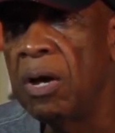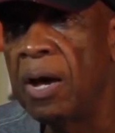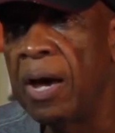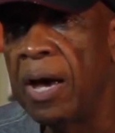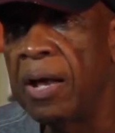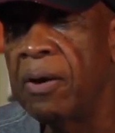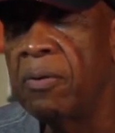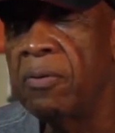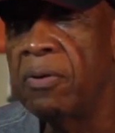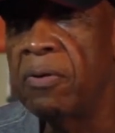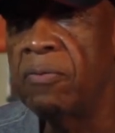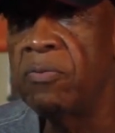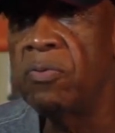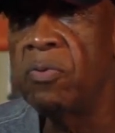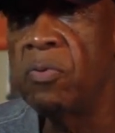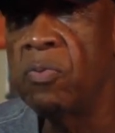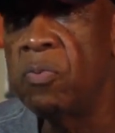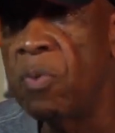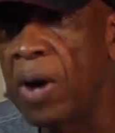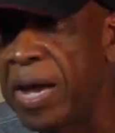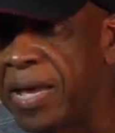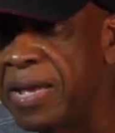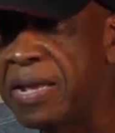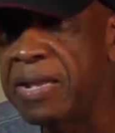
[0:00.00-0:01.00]
I don't care if you're
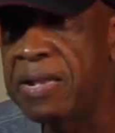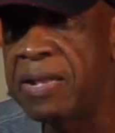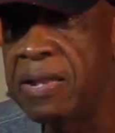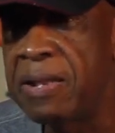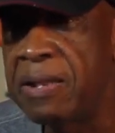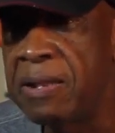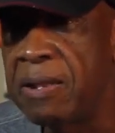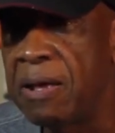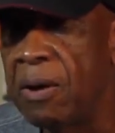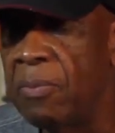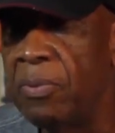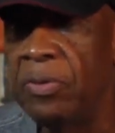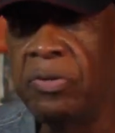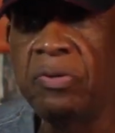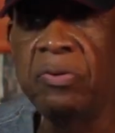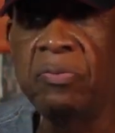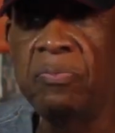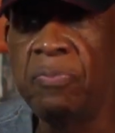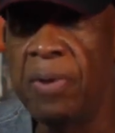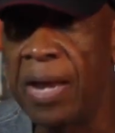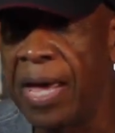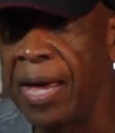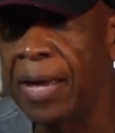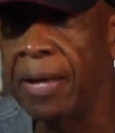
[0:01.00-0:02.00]
white or if
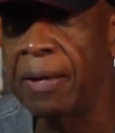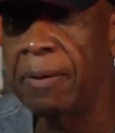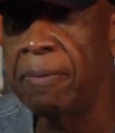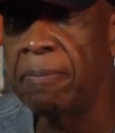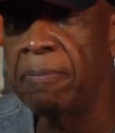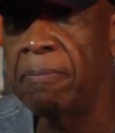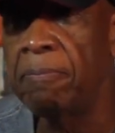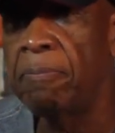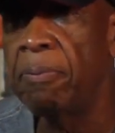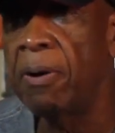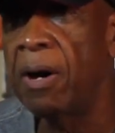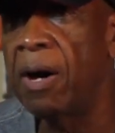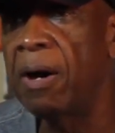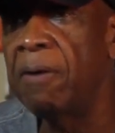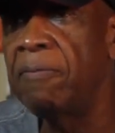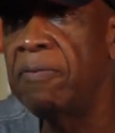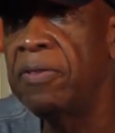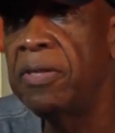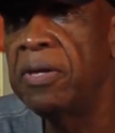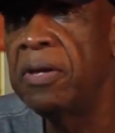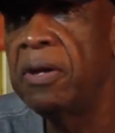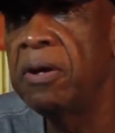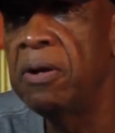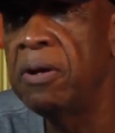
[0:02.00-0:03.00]
you're black,
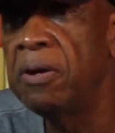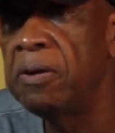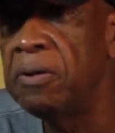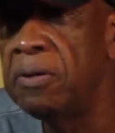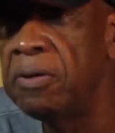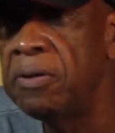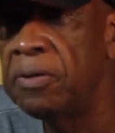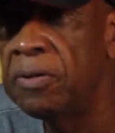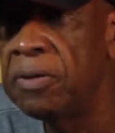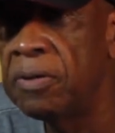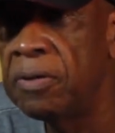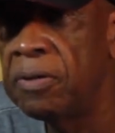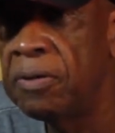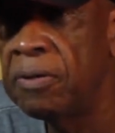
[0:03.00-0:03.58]
poverty hurts.